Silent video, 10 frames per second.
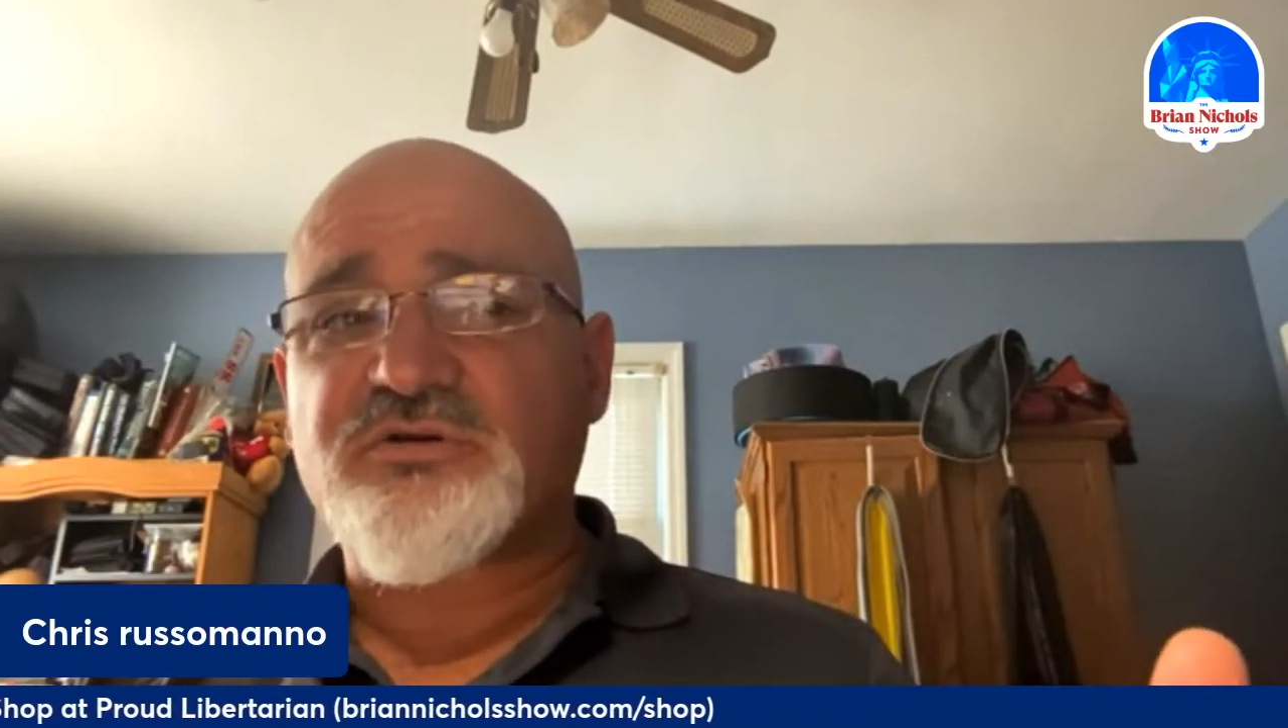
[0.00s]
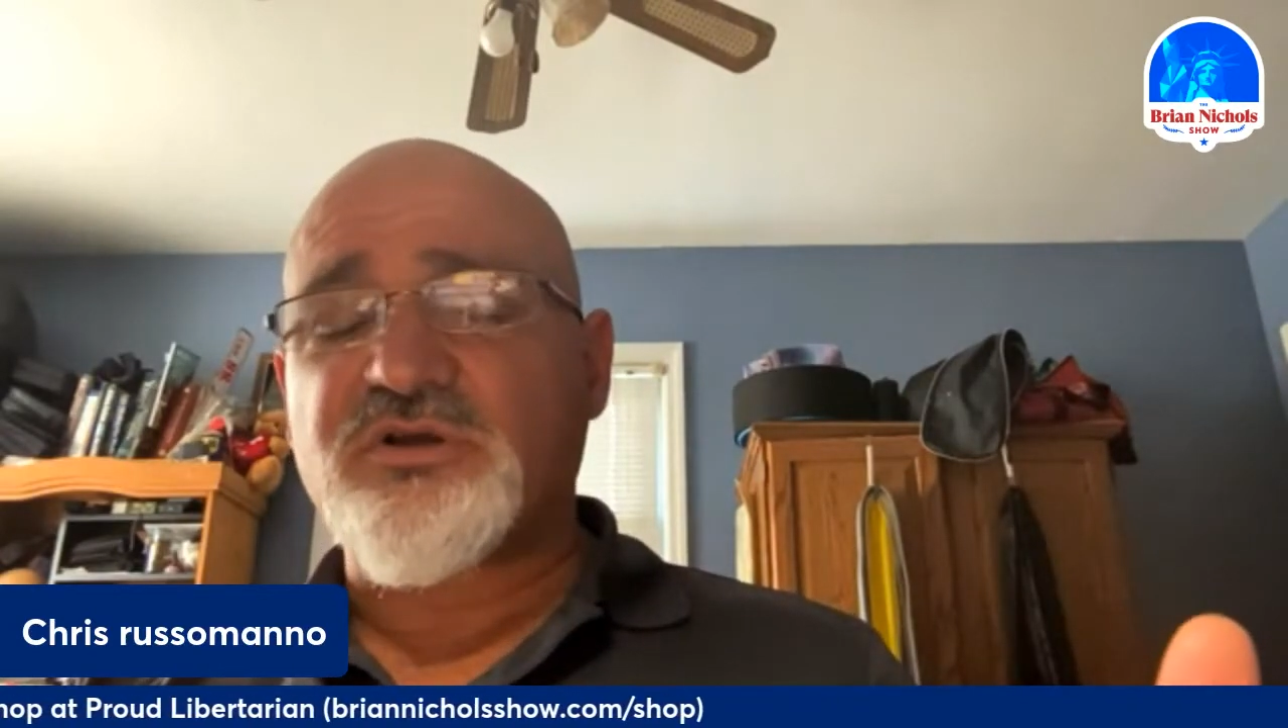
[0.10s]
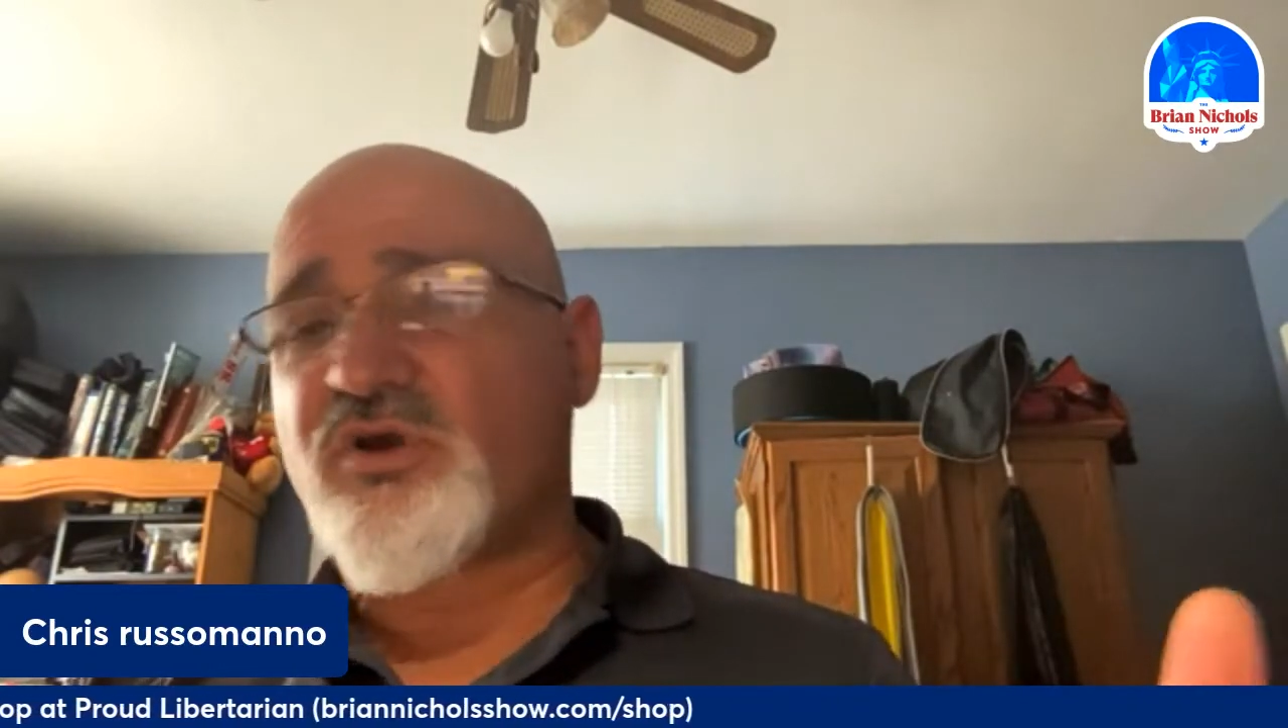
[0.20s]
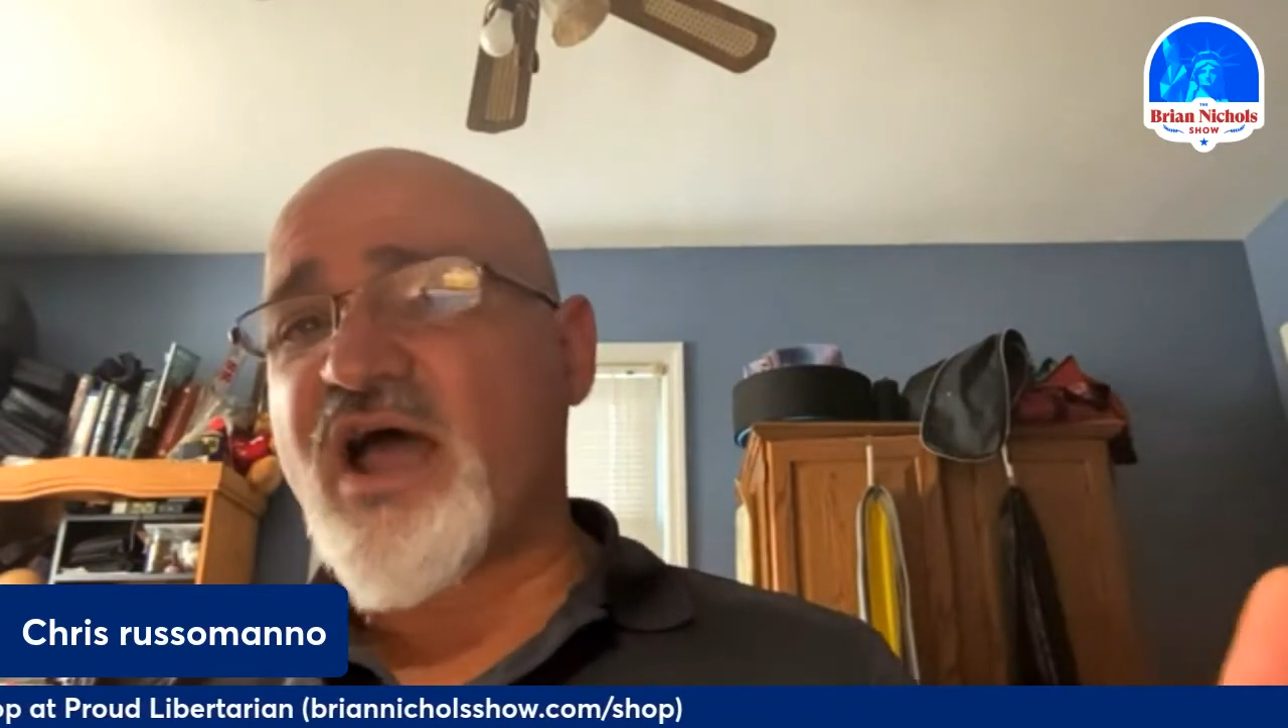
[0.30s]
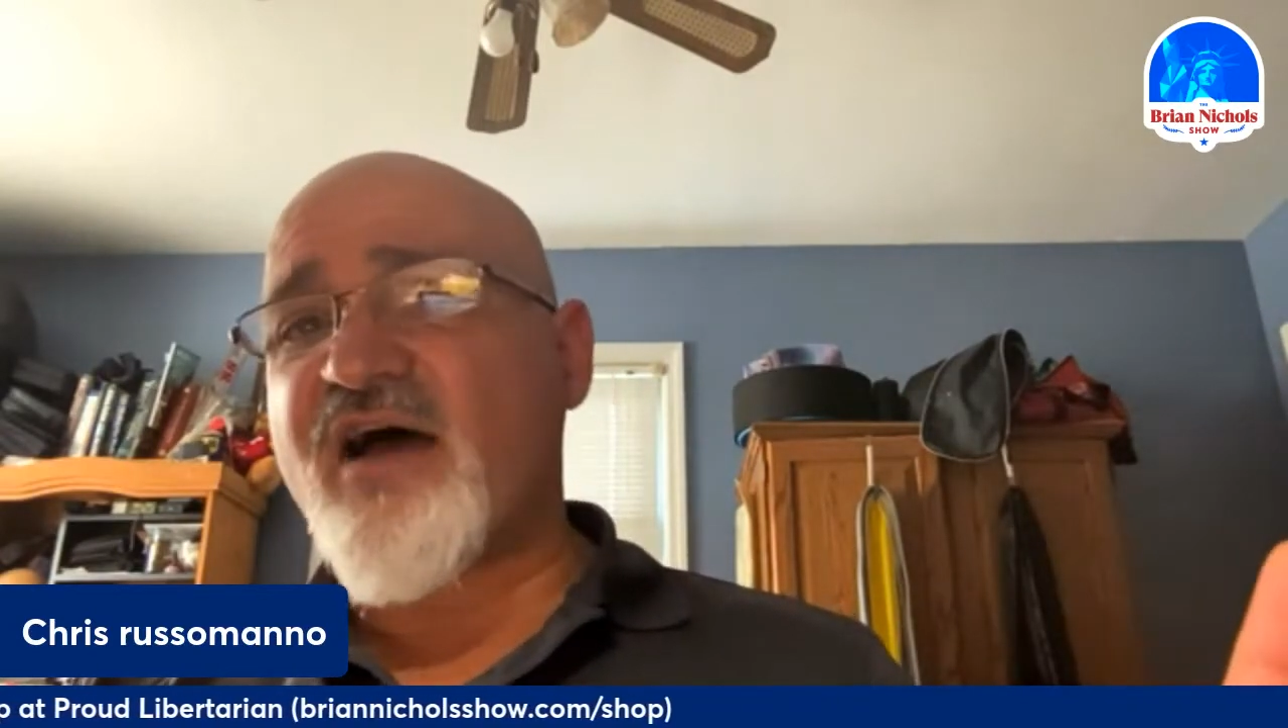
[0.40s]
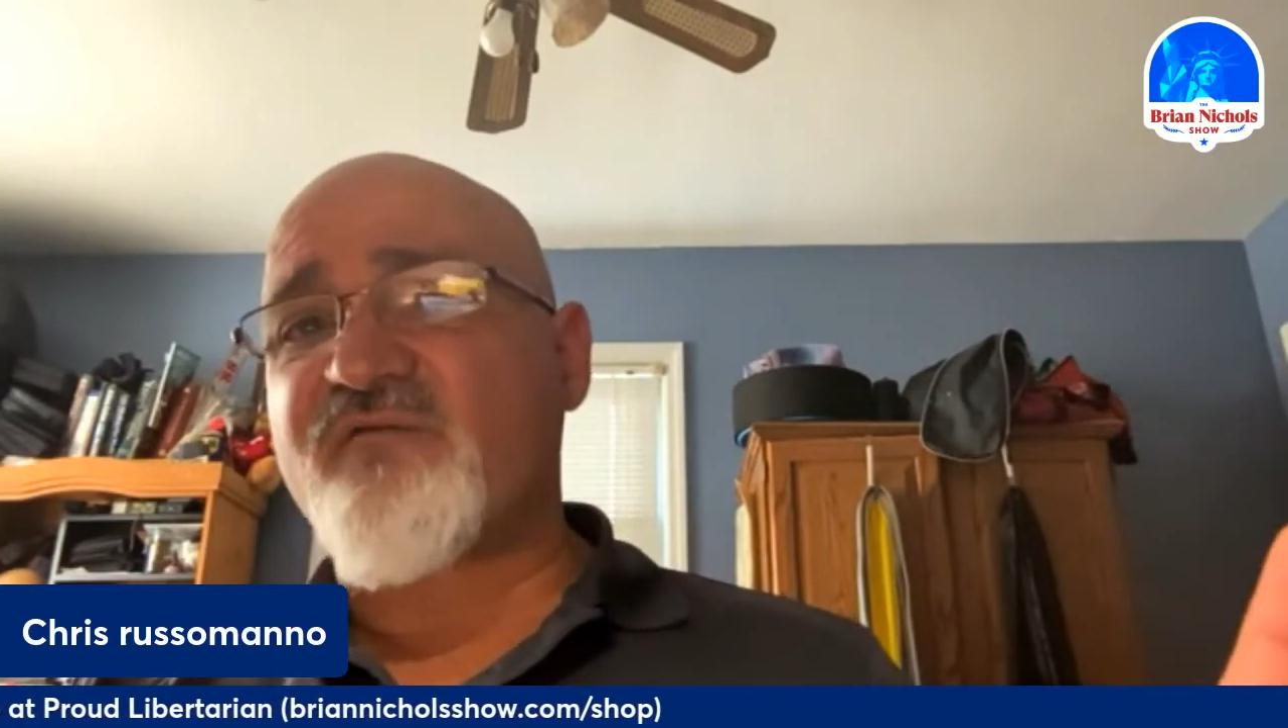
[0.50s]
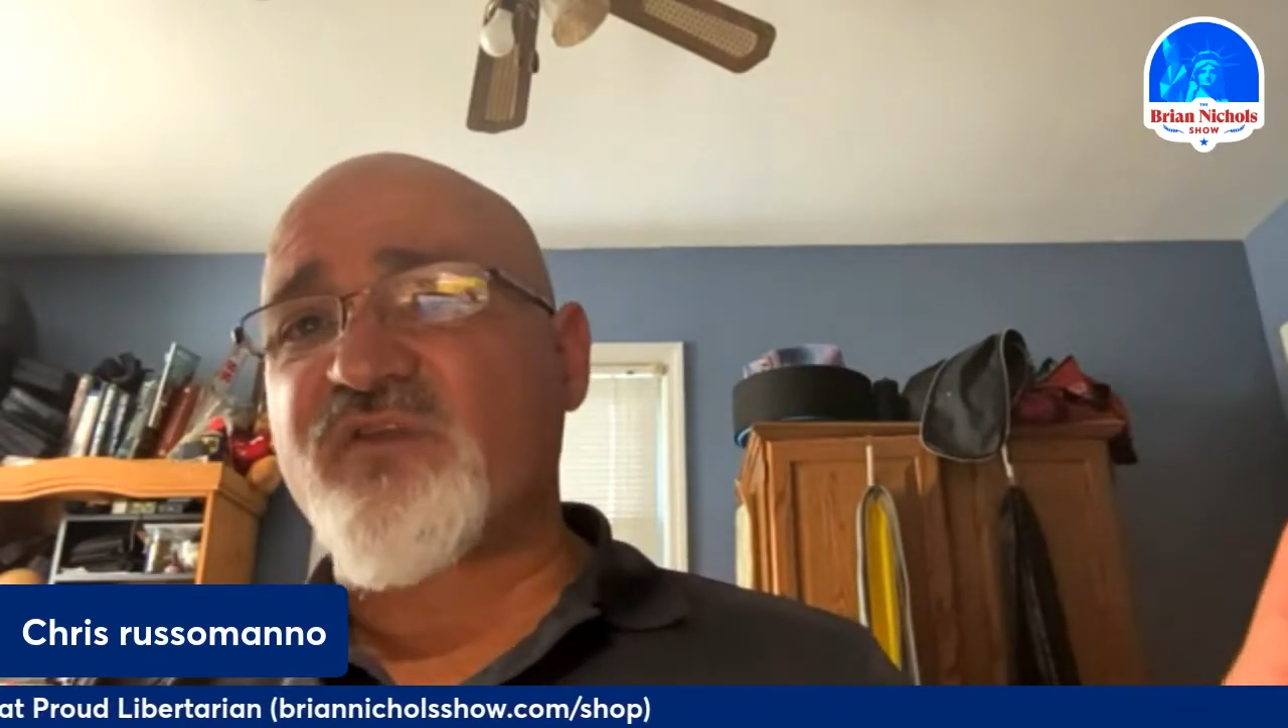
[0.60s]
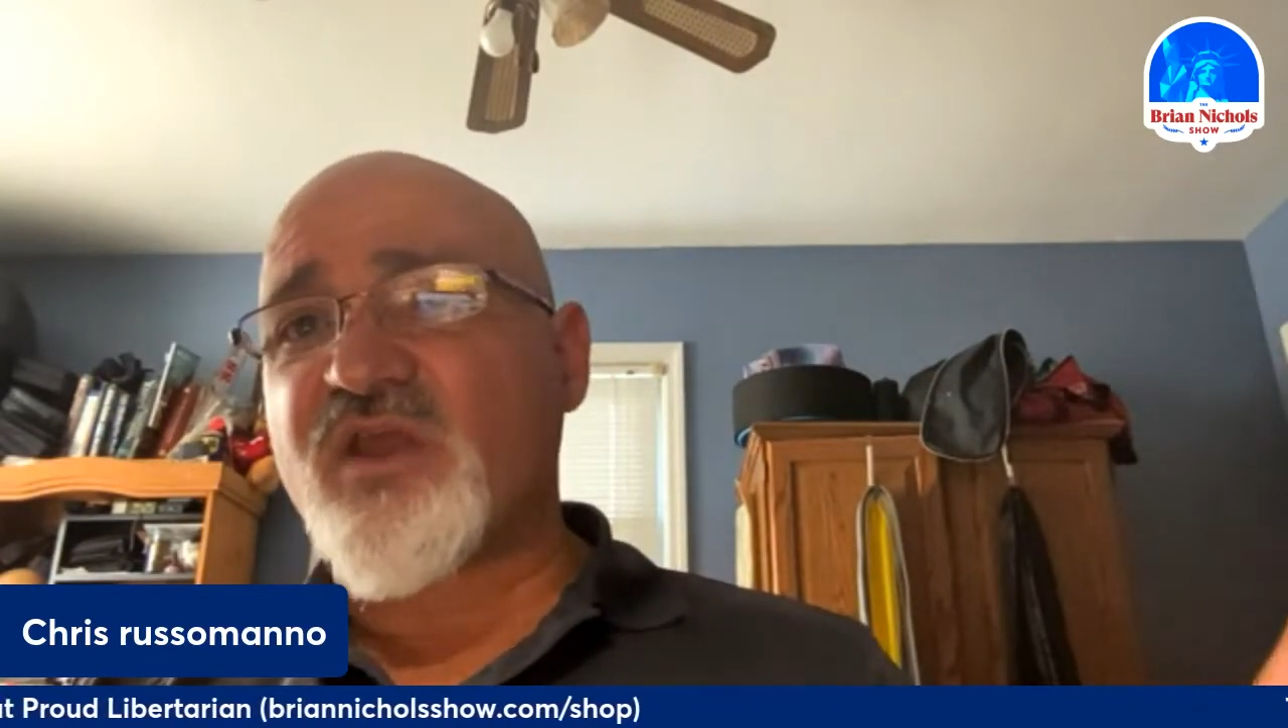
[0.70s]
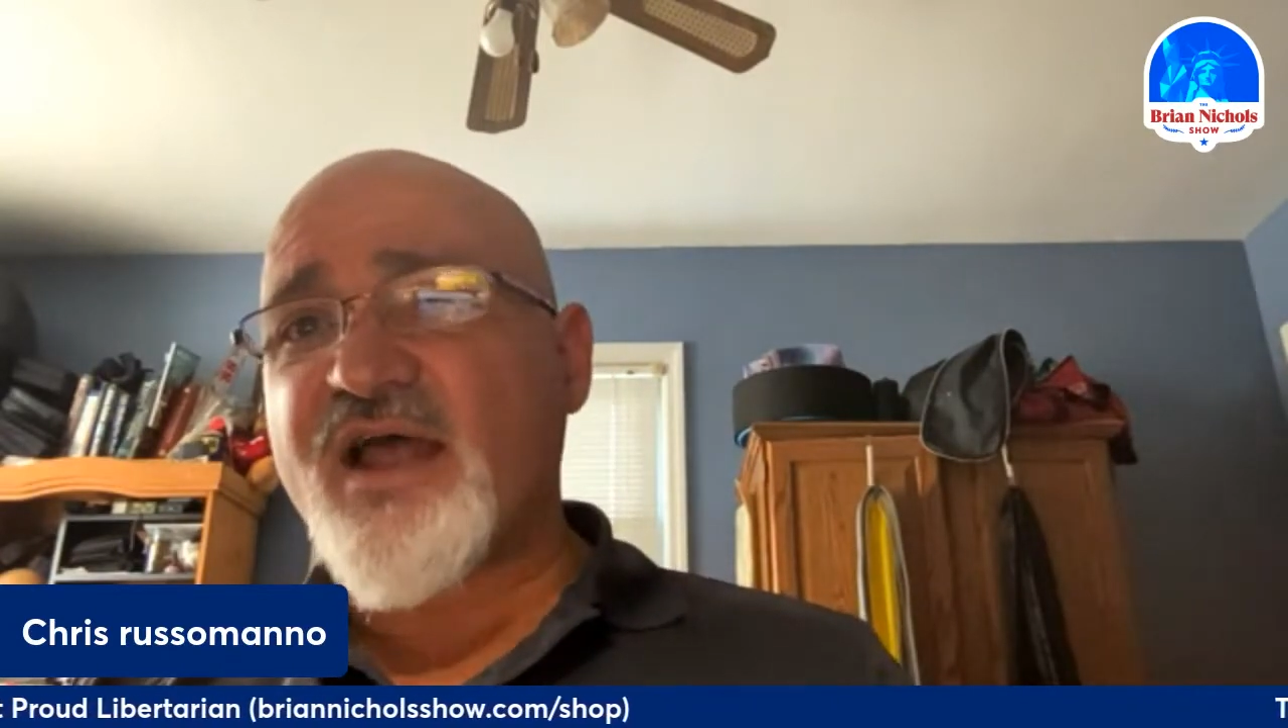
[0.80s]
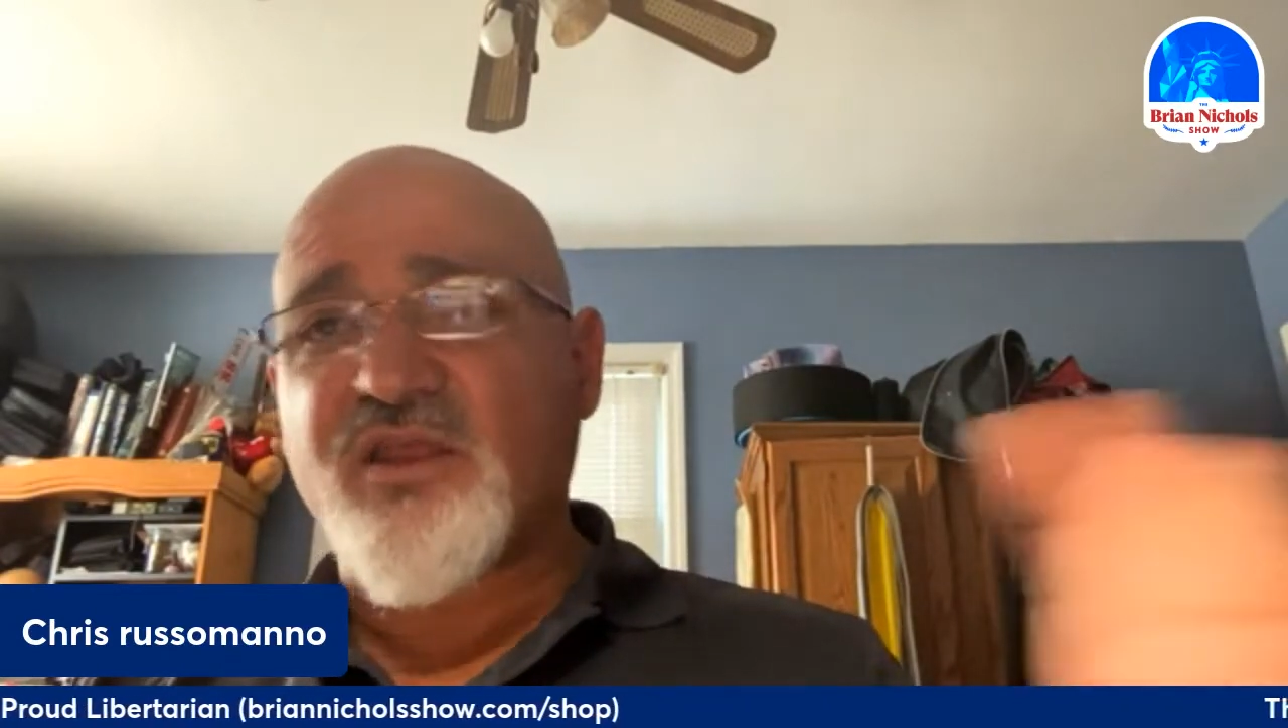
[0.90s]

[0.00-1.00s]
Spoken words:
You had the